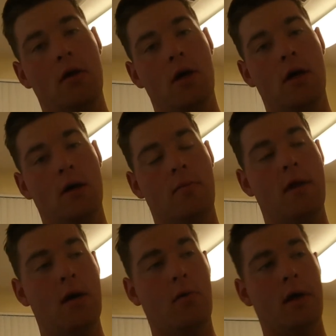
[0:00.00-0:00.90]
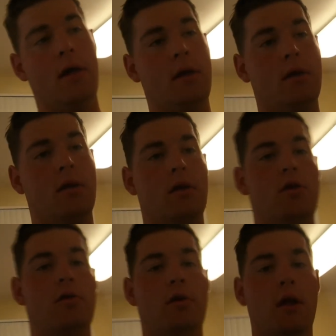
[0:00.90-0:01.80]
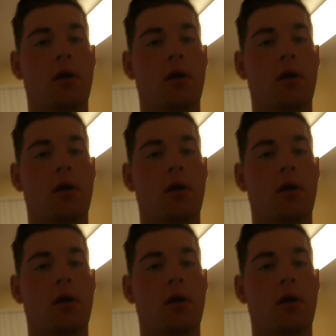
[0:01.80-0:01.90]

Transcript: That way you get